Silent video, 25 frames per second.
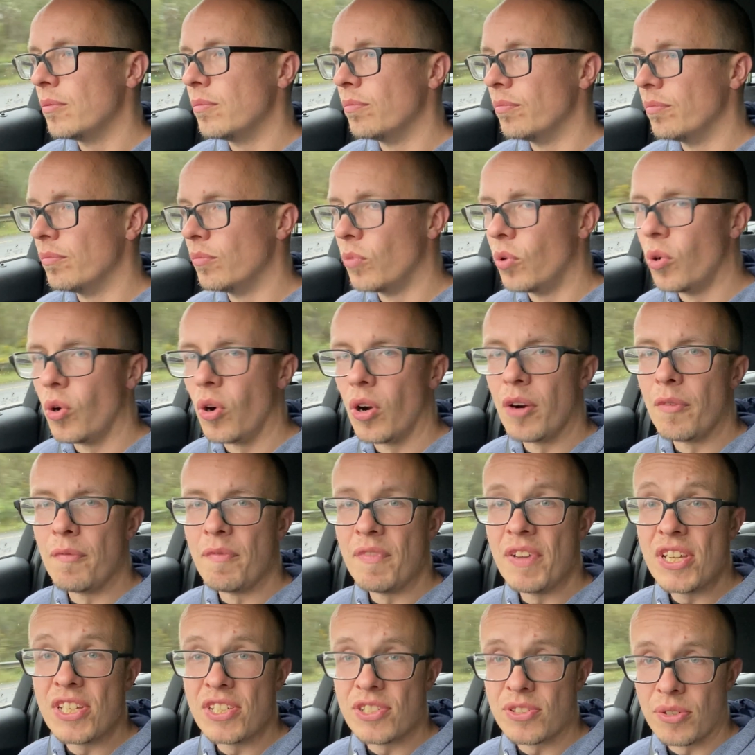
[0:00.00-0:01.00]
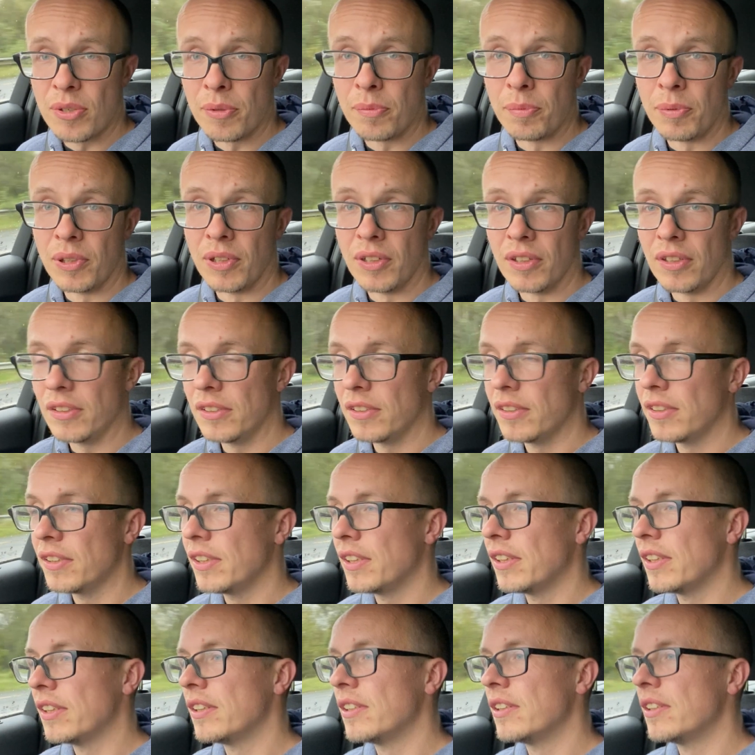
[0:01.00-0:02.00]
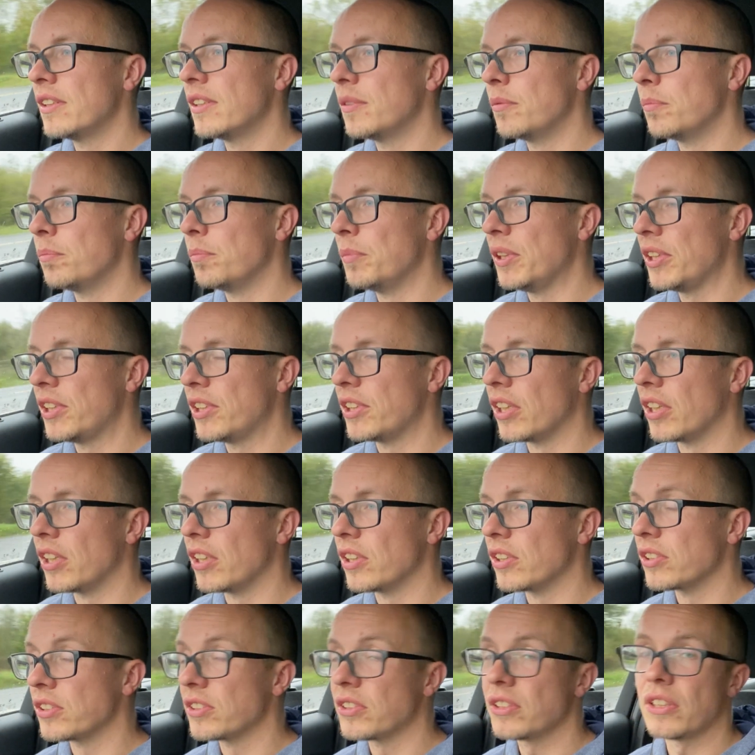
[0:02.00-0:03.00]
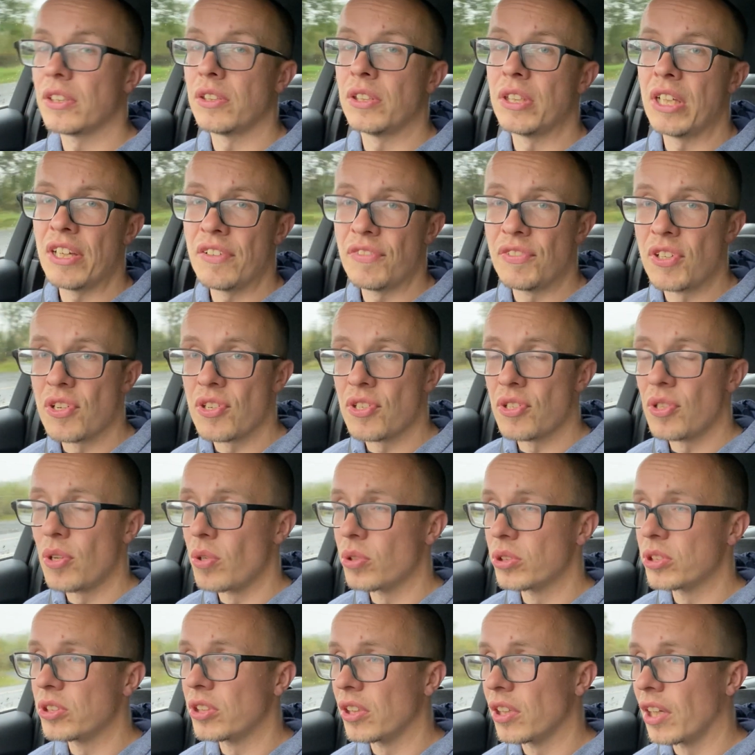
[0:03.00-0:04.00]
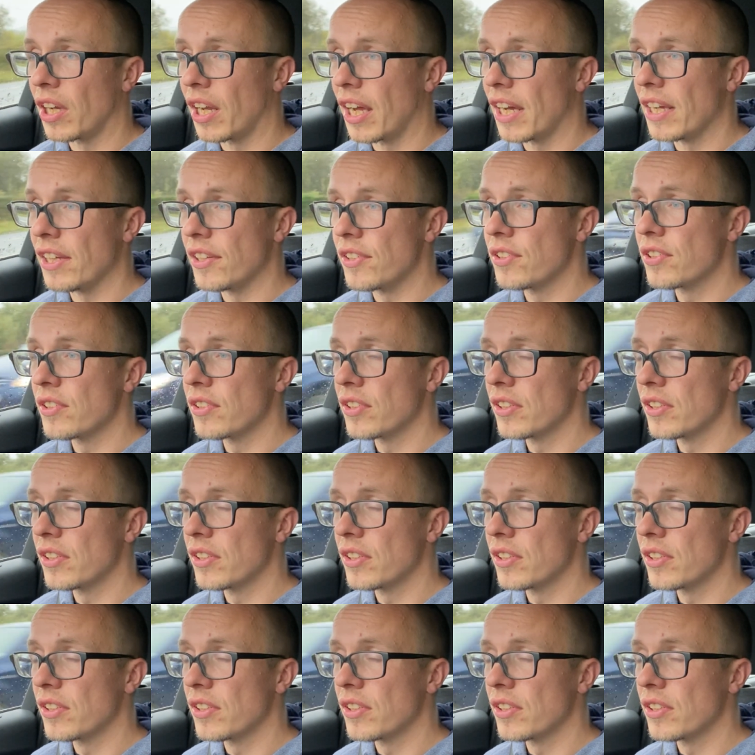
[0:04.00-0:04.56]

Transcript: more miserable because if there's no sunlight